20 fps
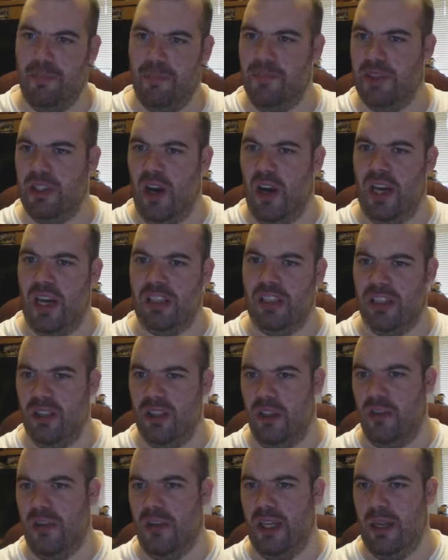side
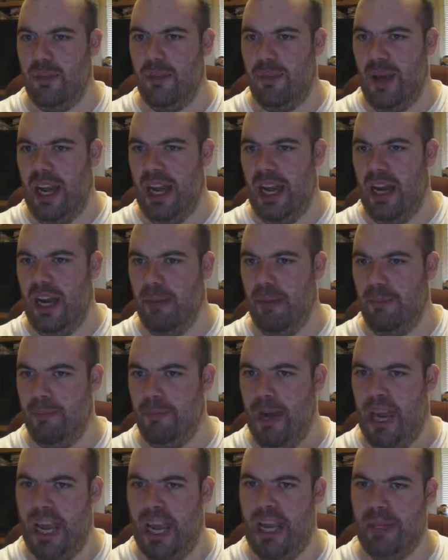story about a
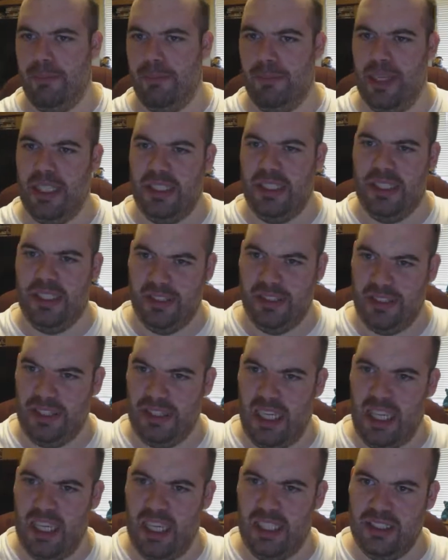man beating his
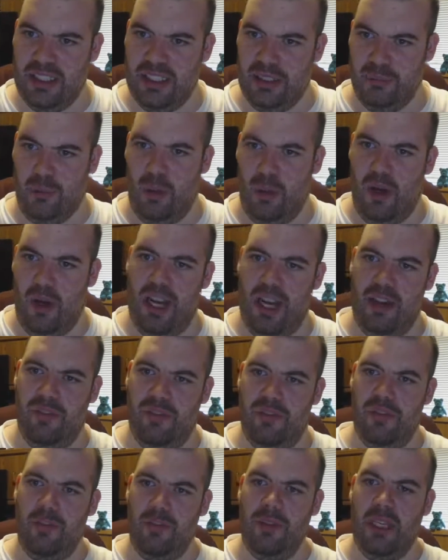son and wife,
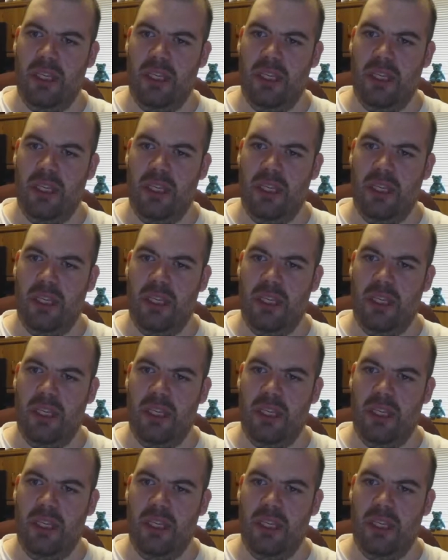